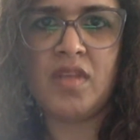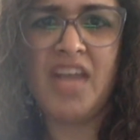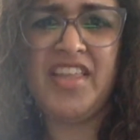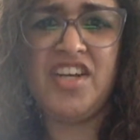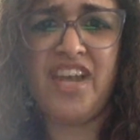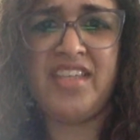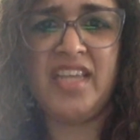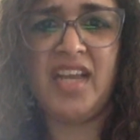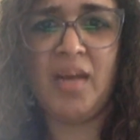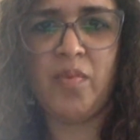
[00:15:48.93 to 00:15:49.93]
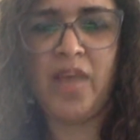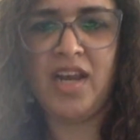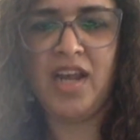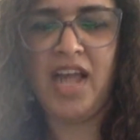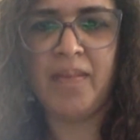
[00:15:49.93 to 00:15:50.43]
I think dressing up
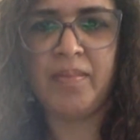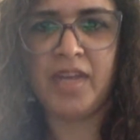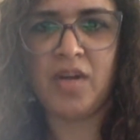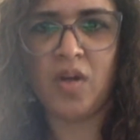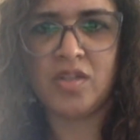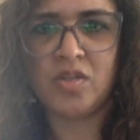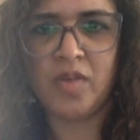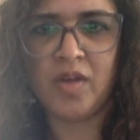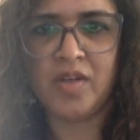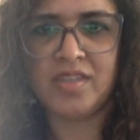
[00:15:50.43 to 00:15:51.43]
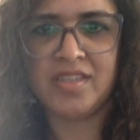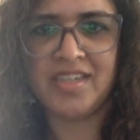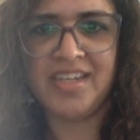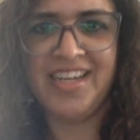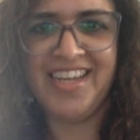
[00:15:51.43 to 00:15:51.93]
well helped me a lot, to be honest.
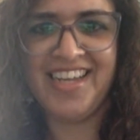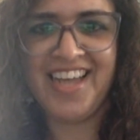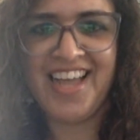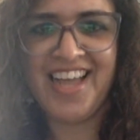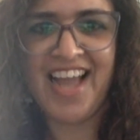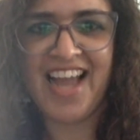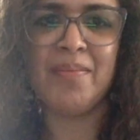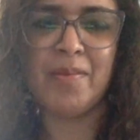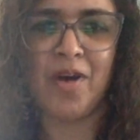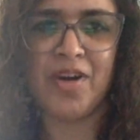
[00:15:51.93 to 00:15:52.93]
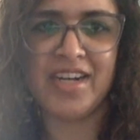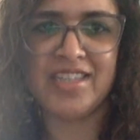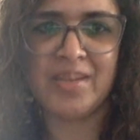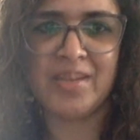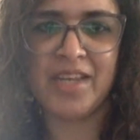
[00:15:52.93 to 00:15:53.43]
And I about it, and
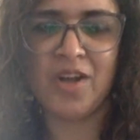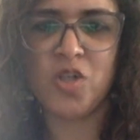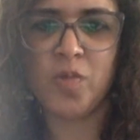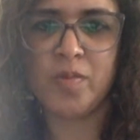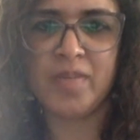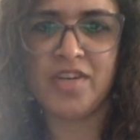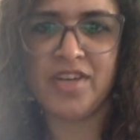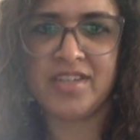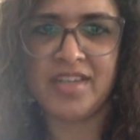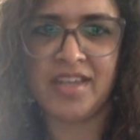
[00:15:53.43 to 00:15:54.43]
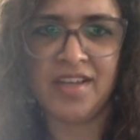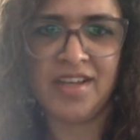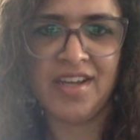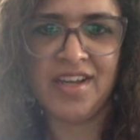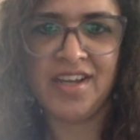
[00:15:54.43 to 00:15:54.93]
it's something called dopamine dressing.
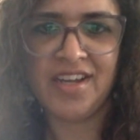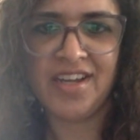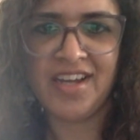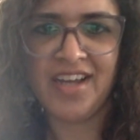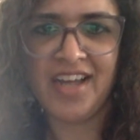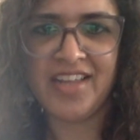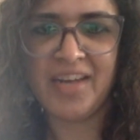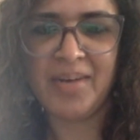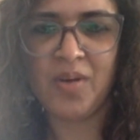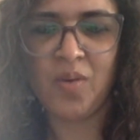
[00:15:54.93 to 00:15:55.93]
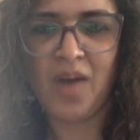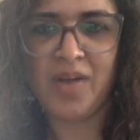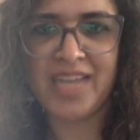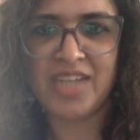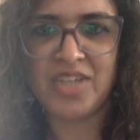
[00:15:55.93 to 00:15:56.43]
And then I'm like, oh wow,
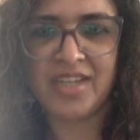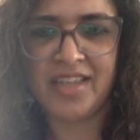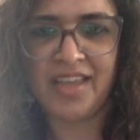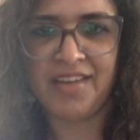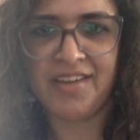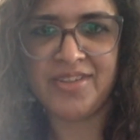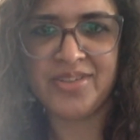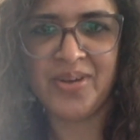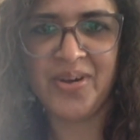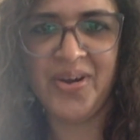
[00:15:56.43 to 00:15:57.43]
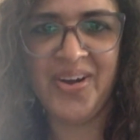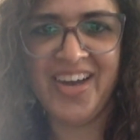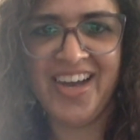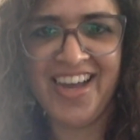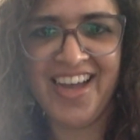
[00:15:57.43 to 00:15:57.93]
it's actually a thing. So
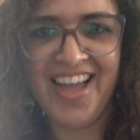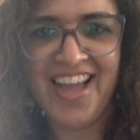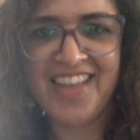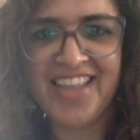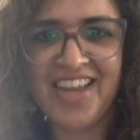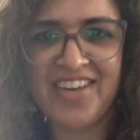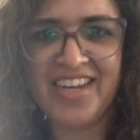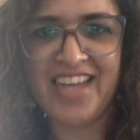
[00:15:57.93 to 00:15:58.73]
that really